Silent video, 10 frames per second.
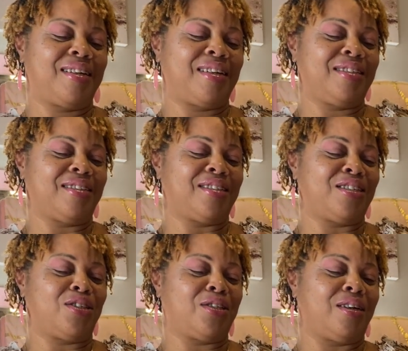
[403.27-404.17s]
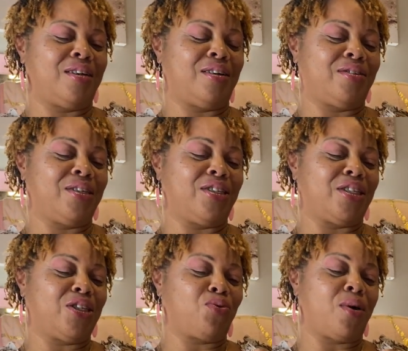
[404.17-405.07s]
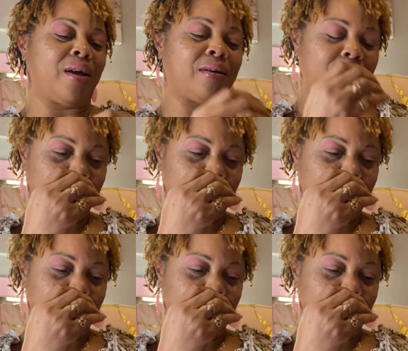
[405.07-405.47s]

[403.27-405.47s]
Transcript: That's just, uh, that's just right.